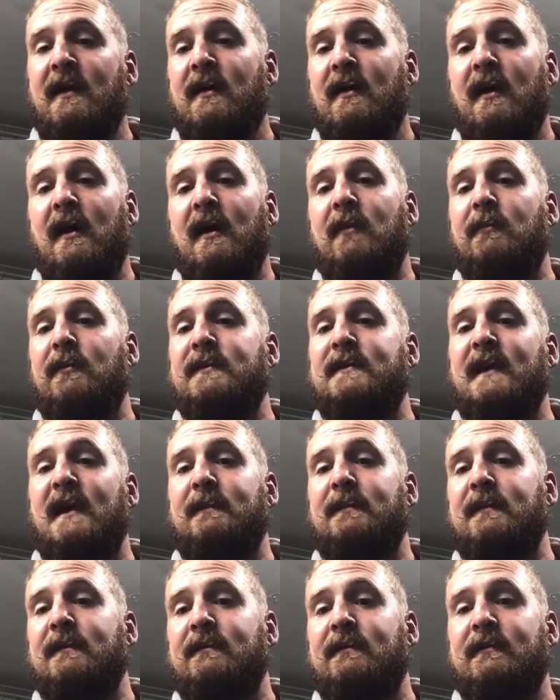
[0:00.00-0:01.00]
what type
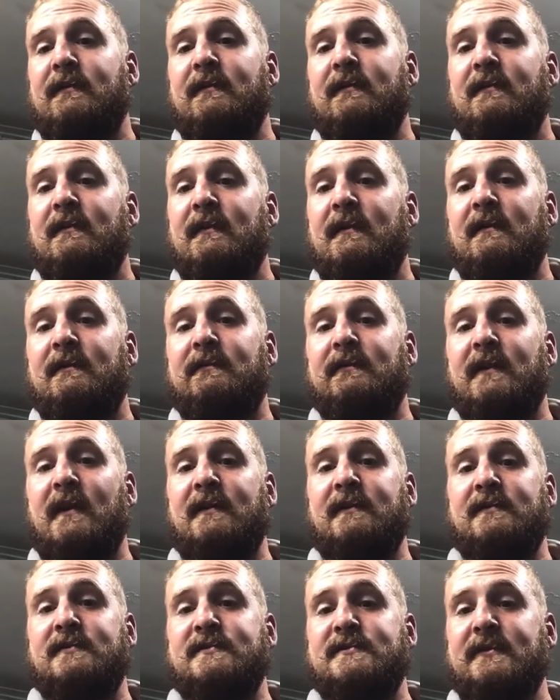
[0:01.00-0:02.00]
of gun
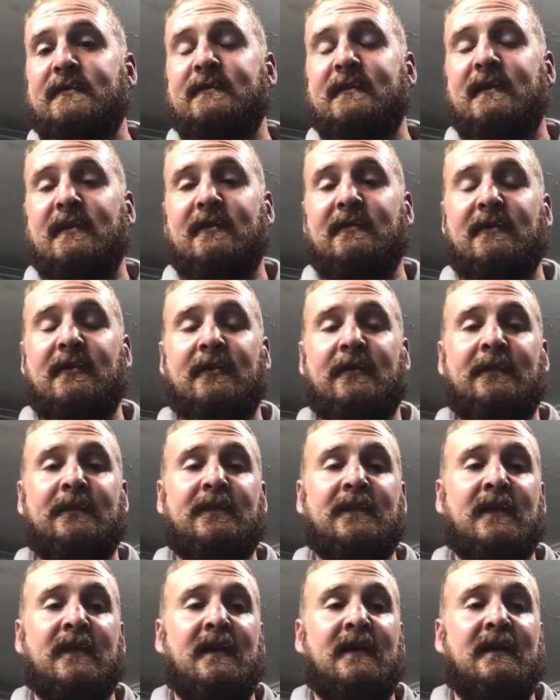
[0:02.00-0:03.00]
you're shooting it through.
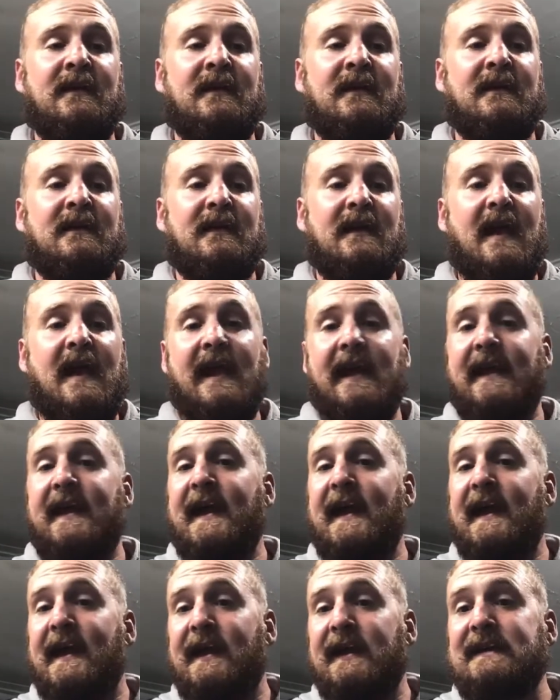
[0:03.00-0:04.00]
AK,
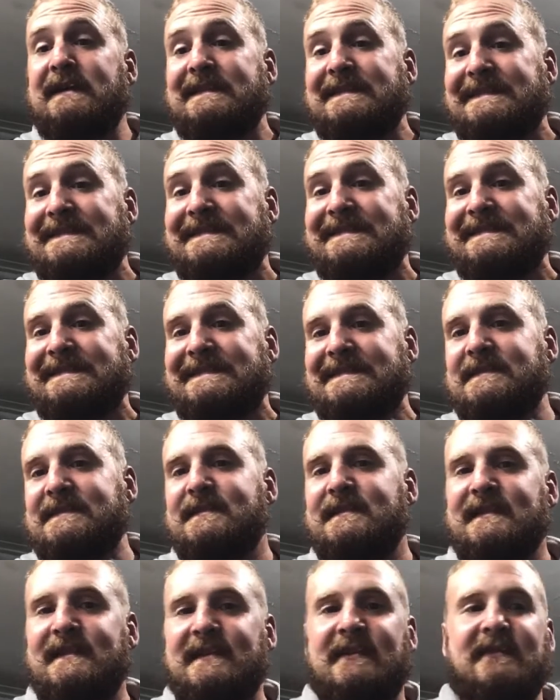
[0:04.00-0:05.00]
they're
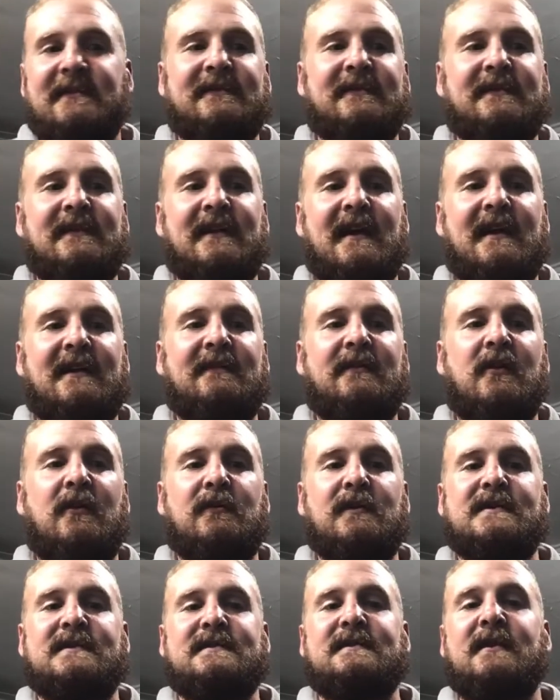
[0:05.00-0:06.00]
not
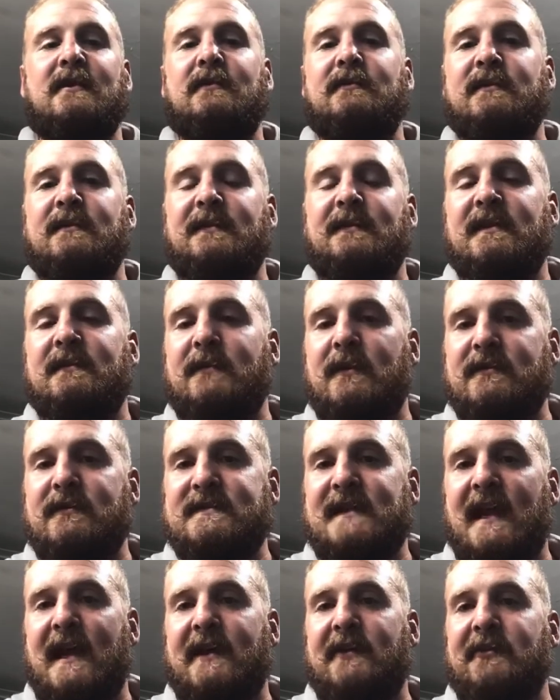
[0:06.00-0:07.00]
always known to be the most
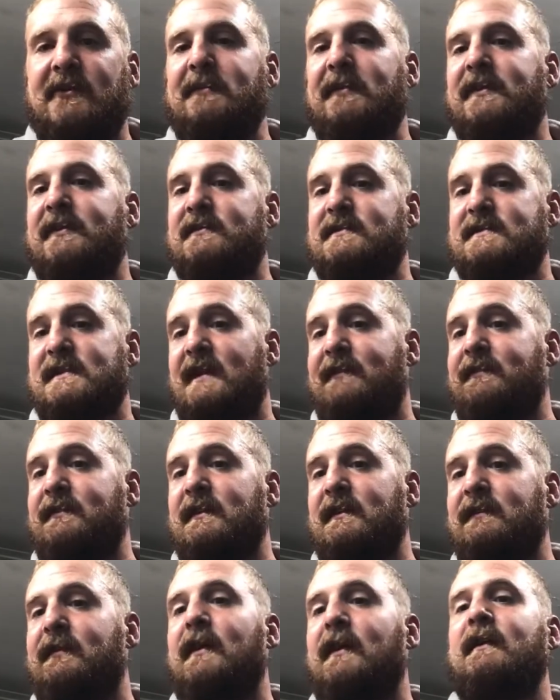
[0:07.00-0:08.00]
accurate, but there's definitely
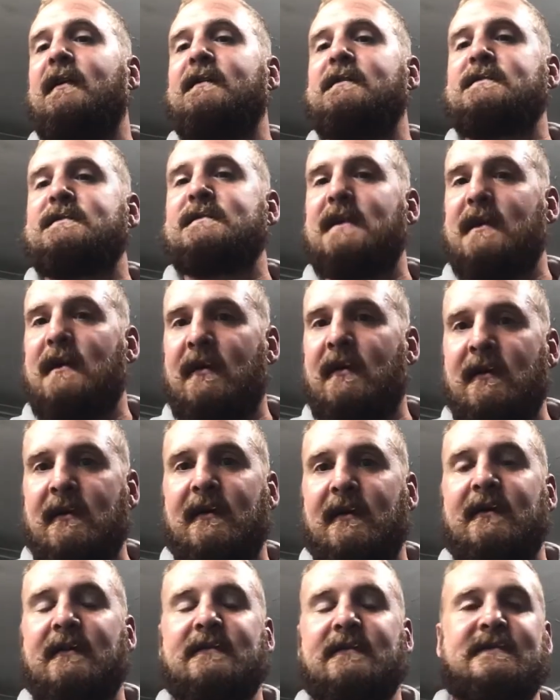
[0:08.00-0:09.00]
variants that
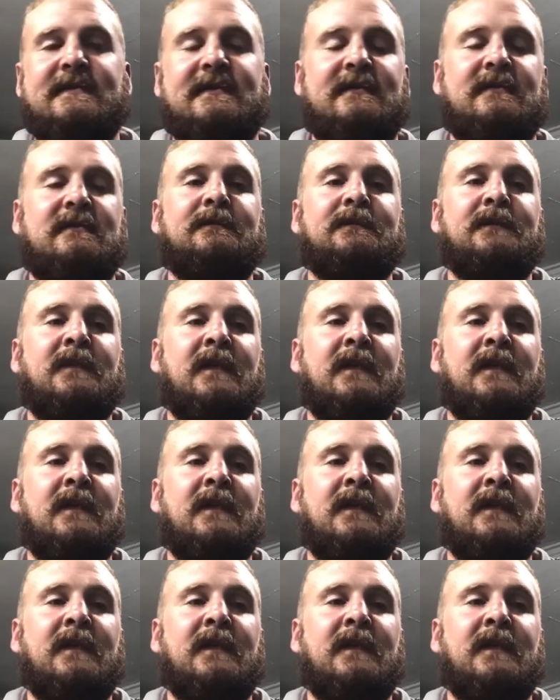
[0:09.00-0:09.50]
are. So